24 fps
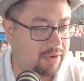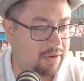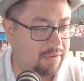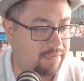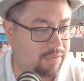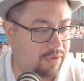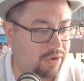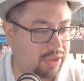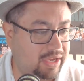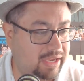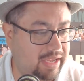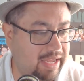
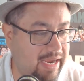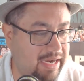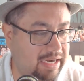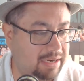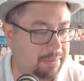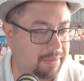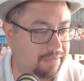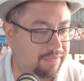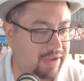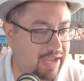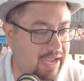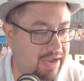For the kingdom
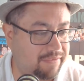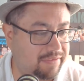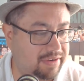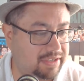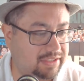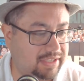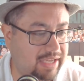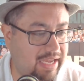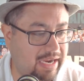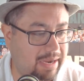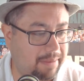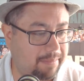of heaven
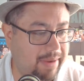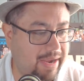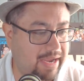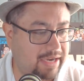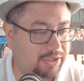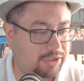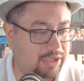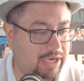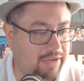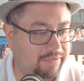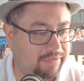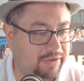is like a man
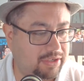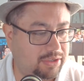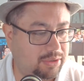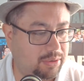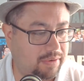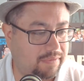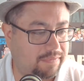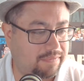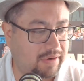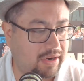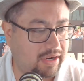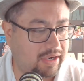traveling to
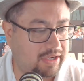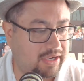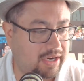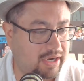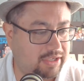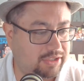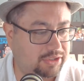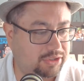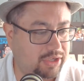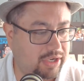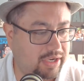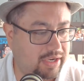a far
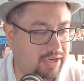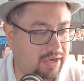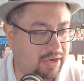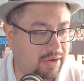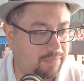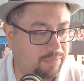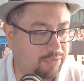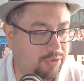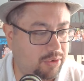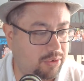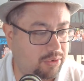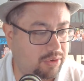country
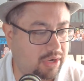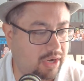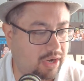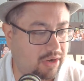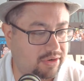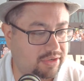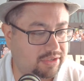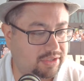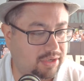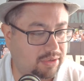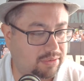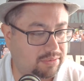who
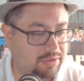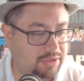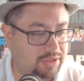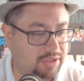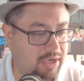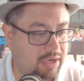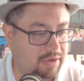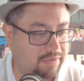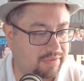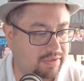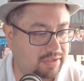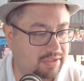called his own
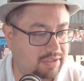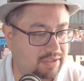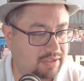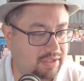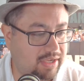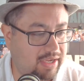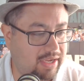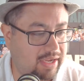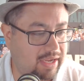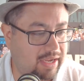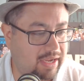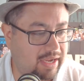servants
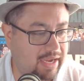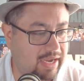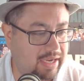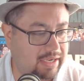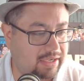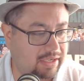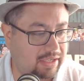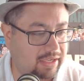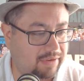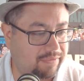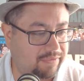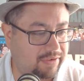and
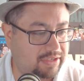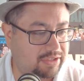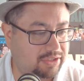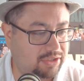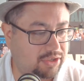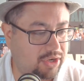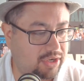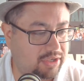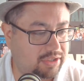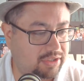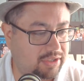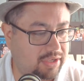delivered his
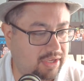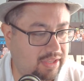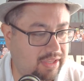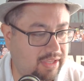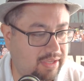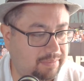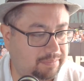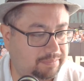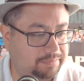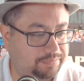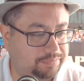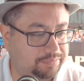goods to
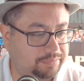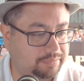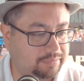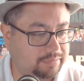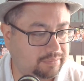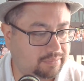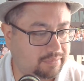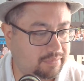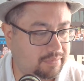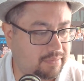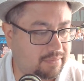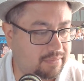them.
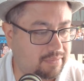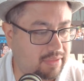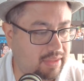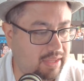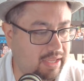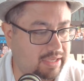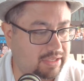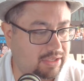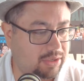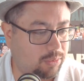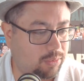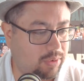
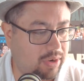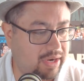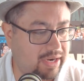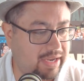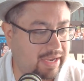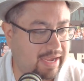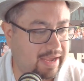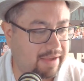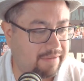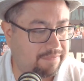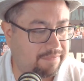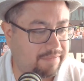And to one he
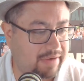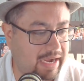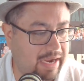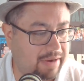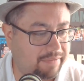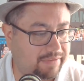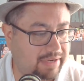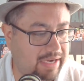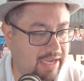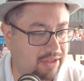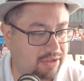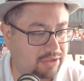gave
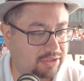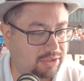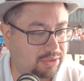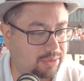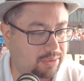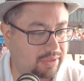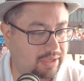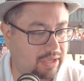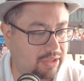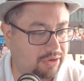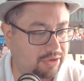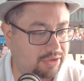five talents, to
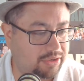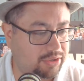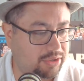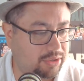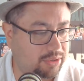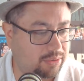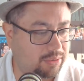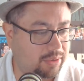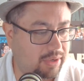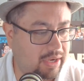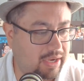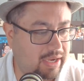another
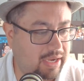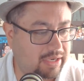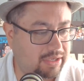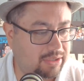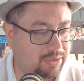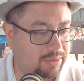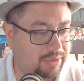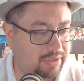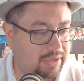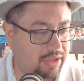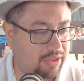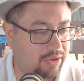two, and
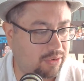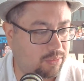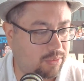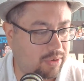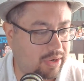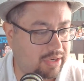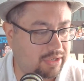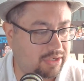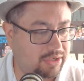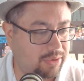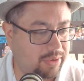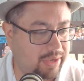to another
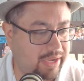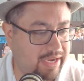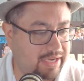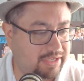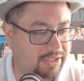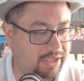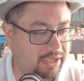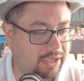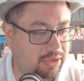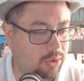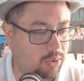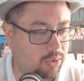one, to
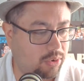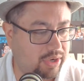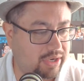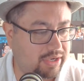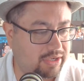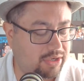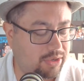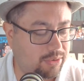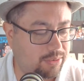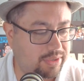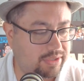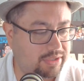each according
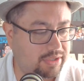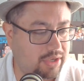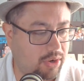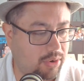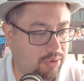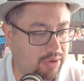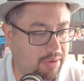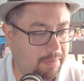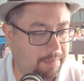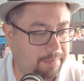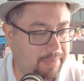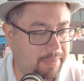to his
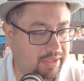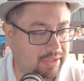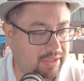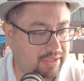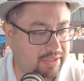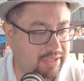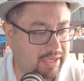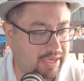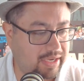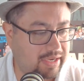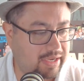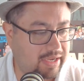own
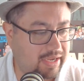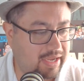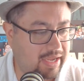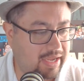ability.